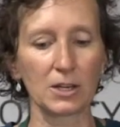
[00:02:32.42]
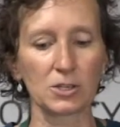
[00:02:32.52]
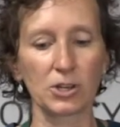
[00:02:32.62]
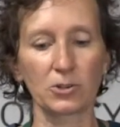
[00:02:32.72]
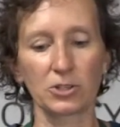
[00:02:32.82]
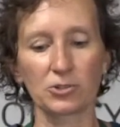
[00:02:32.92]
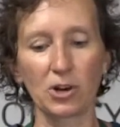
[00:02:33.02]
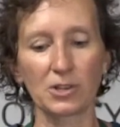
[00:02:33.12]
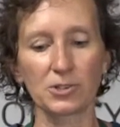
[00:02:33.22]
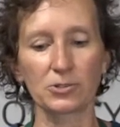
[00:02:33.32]
So did you
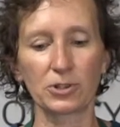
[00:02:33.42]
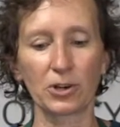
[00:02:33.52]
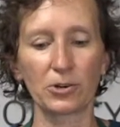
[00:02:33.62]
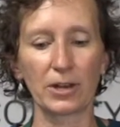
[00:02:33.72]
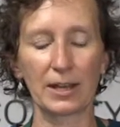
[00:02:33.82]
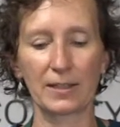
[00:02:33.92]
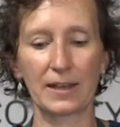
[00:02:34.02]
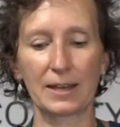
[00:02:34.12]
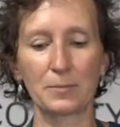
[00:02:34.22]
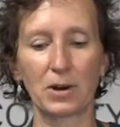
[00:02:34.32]
also know
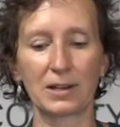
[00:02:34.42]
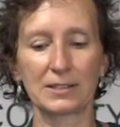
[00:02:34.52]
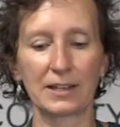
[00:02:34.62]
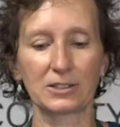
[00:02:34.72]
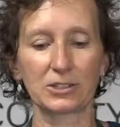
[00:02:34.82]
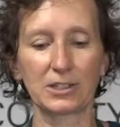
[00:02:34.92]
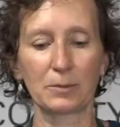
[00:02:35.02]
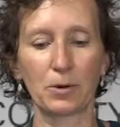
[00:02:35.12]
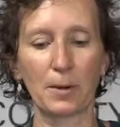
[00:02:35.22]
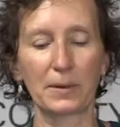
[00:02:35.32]
that moss
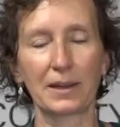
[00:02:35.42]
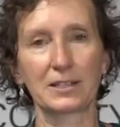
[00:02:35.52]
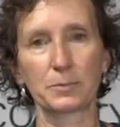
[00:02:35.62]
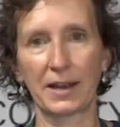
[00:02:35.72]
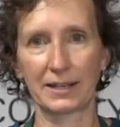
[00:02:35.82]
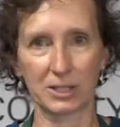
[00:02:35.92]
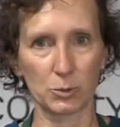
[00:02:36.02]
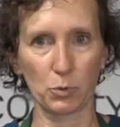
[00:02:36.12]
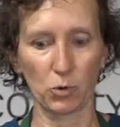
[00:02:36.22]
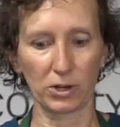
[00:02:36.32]
actually propagates by its
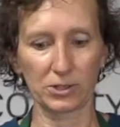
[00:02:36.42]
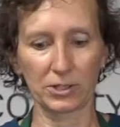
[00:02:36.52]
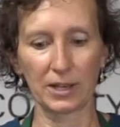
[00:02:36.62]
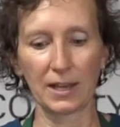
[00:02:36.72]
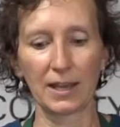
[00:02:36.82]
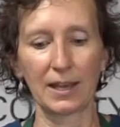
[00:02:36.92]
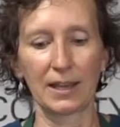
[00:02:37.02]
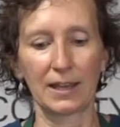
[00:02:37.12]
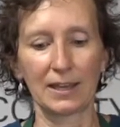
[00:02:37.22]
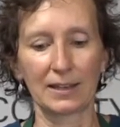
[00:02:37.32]
spores?
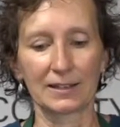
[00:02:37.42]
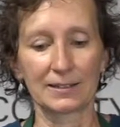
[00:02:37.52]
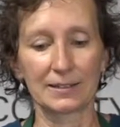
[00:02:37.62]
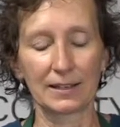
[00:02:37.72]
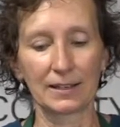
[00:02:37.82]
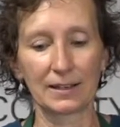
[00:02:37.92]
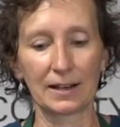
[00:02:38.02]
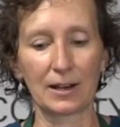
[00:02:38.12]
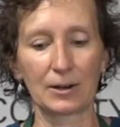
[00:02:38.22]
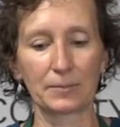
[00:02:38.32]
And
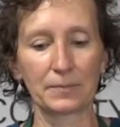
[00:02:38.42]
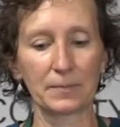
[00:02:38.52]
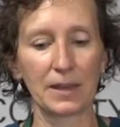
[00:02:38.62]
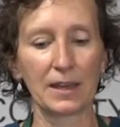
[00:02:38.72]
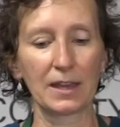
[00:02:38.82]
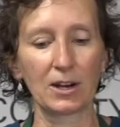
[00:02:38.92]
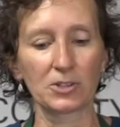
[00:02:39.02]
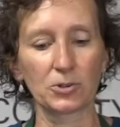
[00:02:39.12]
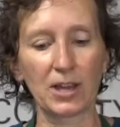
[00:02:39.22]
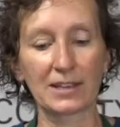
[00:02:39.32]
it
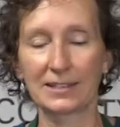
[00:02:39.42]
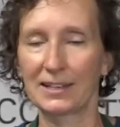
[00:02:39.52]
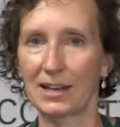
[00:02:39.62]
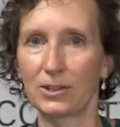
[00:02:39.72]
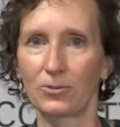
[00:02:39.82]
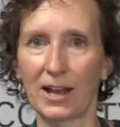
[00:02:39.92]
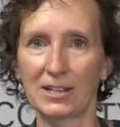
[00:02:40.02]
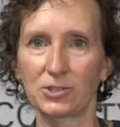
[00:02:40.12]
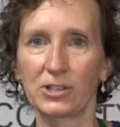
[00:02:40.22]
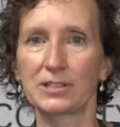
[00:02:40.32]
also has, again, the
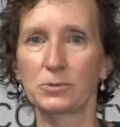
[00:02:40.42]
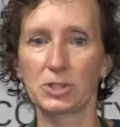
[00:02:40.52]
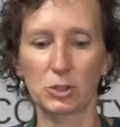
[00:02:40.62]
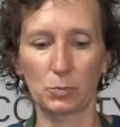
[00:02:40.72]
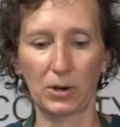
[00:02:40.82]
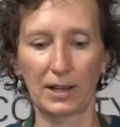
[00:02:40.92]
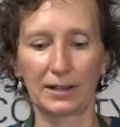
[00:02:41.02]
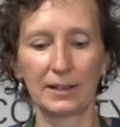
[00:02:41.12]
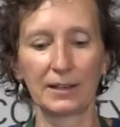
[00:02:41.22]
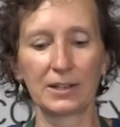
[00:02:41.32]
rhizoids, which spread.
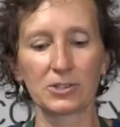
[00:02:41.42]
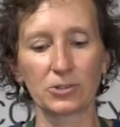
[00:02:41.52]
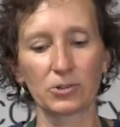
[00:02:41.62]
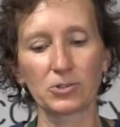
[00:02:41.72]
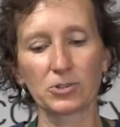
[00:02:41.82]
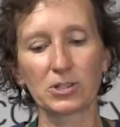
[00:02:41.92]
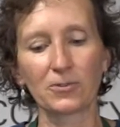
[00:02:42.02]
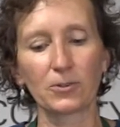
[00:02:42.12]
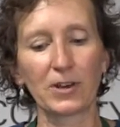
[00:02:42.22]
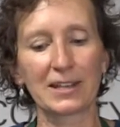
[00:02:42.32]
So those are
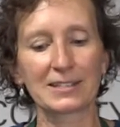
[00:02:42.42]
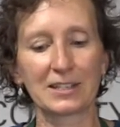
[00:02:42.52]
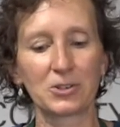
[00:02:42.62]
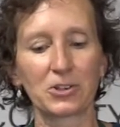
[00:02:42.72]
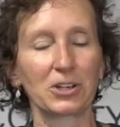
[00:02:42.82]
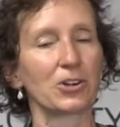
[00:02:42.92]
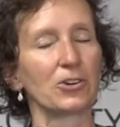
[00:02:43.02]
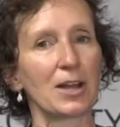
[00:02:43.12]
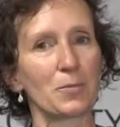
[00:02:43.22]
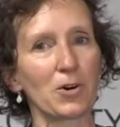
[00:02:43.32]
different ways that you can
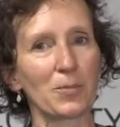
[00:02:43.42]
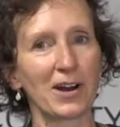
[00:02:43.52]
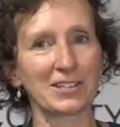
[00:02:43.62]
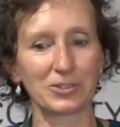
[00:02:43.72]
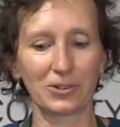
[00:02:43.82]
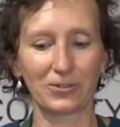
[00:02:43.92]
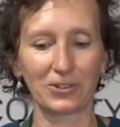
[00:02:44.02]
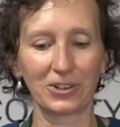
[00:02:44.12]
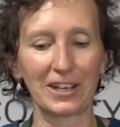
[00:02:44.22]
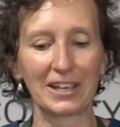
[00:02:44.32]
create more moss. So if
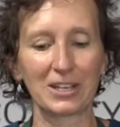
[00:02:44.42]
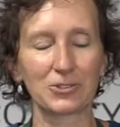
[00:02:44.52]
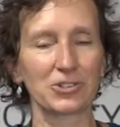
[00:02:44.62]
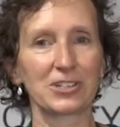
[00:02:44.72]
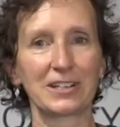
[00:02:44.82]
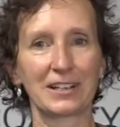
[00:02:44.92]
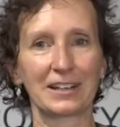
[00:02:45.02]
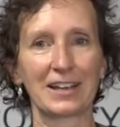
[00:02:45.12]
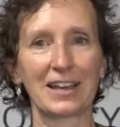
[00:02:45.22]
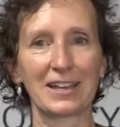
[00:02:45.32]
you're interested
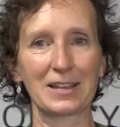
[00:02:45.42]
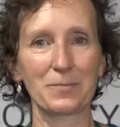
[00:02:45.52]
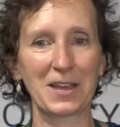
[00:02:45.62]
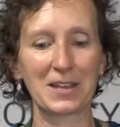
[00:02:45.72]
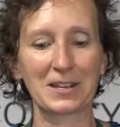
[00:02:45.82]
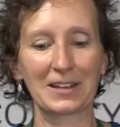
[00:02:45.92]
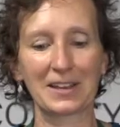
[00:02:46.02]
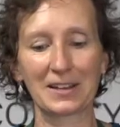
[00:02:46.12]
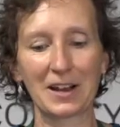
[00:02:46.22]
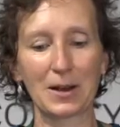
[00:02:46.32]
in making
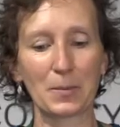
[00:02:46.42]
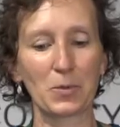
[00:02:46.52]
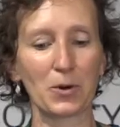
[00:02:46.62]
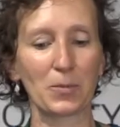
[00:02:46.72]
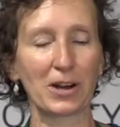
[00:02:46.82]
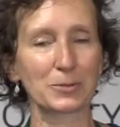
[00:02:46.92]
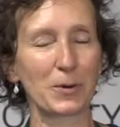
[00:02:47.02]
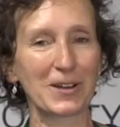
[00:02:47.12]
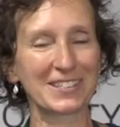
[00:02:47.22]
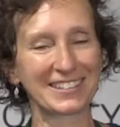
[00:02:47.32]
more moss
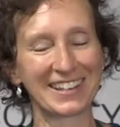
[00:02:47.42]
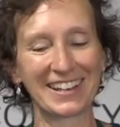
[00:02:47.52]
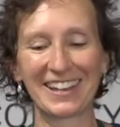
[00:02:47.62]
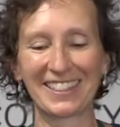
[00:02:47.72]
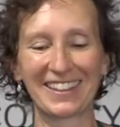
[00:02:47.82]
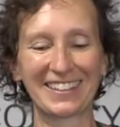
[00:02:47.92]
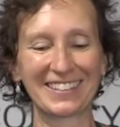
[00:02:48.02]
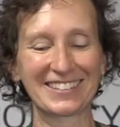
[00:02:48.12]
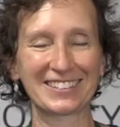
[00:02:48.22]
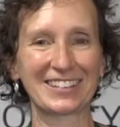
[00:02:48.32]
balls, then
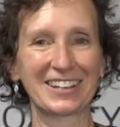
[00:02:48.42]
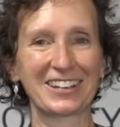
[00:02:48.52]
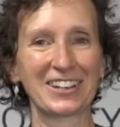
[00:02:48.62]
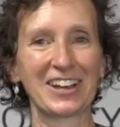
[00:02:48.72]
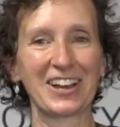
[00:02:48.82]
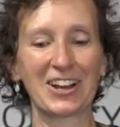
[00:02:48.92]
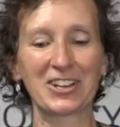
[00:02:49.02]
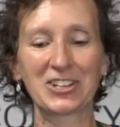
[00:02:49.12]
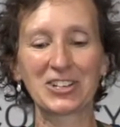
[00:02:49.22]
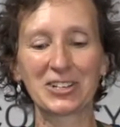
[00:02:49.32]
this is a
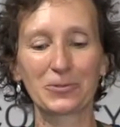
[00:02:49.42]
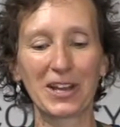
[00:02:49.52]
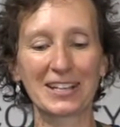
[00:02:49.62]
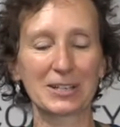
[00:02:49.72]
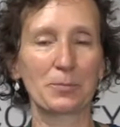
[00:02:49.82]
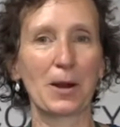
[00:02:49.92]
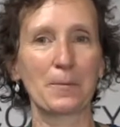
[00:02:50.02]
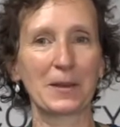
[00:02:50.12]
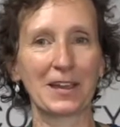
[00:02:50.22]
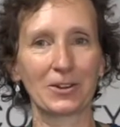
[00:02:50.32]
good way to
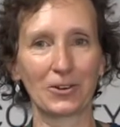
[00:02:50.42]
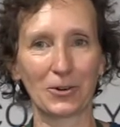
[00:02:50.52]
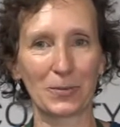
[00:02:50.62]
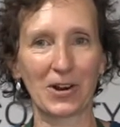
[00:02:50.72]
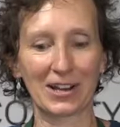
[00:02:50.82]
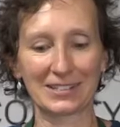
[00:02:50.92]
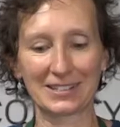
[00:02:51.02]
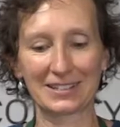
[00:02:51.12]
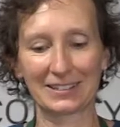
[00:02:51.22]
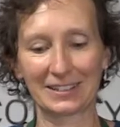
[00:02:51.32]
propagate your own moss,
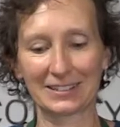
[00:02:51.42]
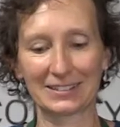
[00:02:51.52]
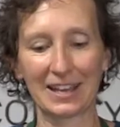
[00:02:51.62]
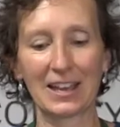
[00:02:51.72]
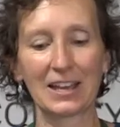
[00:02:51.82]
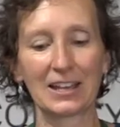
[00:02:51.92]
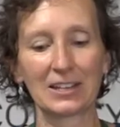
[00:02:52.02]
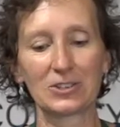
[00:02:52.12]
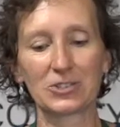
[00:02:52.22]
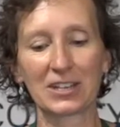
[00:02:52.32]
is
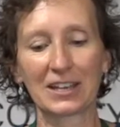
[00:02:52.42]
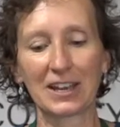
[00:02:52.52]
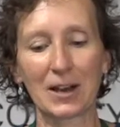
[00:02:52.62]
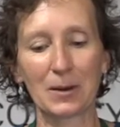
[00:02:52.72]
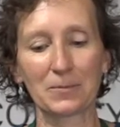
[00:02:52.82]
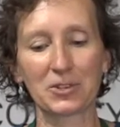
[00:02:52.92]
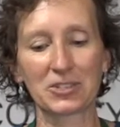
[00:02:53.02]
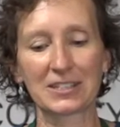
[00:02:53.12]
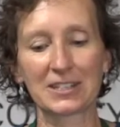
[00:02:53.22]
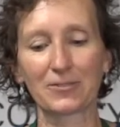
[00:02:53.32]
using
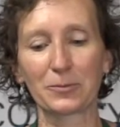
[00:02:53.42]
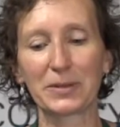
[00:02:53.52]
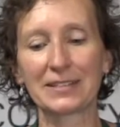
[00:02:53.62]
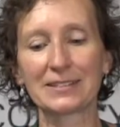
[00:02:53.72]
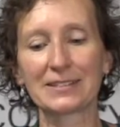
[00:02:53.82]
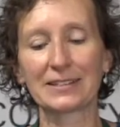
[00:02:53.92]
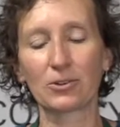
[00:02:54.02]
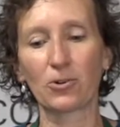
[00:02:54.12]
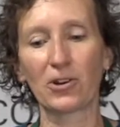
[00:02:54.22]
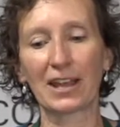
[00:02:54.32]
just different pieces
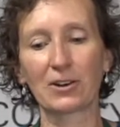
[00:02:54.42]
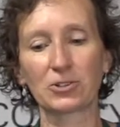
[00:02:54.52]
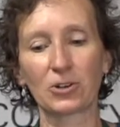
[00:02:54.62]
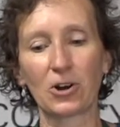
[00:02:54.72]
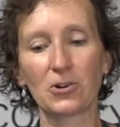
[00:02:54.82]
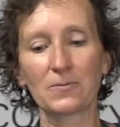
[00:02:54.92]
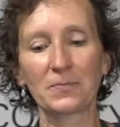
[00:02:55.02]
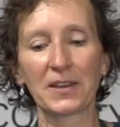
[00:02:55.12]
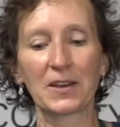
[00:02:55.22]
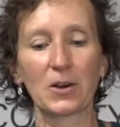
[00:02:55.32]
and growing out your own,
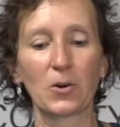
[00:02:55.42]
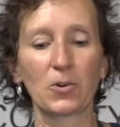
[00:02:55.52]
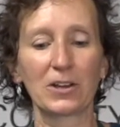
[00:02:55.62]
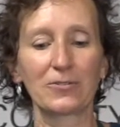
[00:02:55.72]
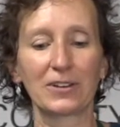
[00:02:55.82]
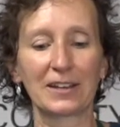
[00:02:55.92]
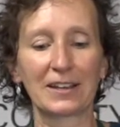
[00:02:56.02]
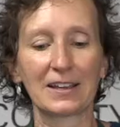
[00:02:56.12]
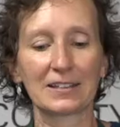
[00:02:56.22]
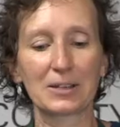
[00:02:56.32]
or
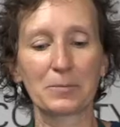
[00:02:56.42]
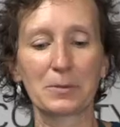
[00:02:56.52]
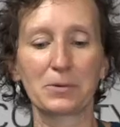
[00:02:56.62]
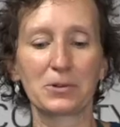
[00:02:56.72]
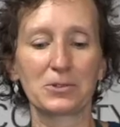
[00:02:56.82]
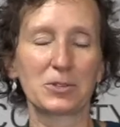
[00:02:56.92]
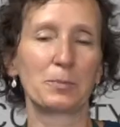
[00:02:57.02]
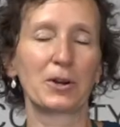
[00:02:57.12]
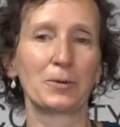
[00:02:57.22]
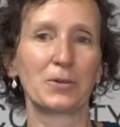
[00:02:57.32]
even some people use the
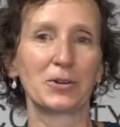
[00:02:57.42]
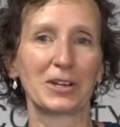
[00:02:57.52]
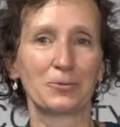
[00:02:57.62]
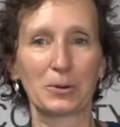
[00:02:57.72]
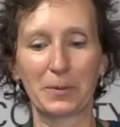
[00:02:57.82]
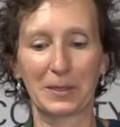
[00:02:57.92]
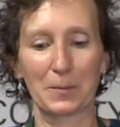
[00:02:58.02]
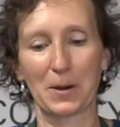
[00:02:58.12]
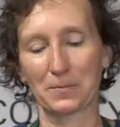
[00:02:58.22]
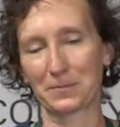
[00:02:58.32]
buttermilk and whipping
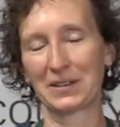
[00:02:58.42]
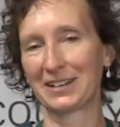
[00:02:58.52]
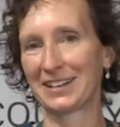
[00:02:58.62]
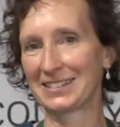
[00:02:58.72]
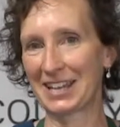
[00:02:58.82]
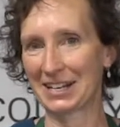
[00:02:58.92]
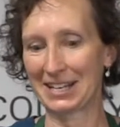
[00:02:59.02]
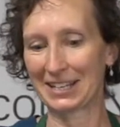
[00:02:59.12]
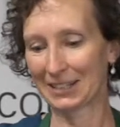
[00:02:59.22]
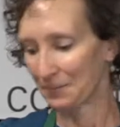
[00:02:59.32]
them up
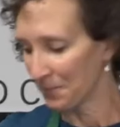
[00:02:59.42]
technique.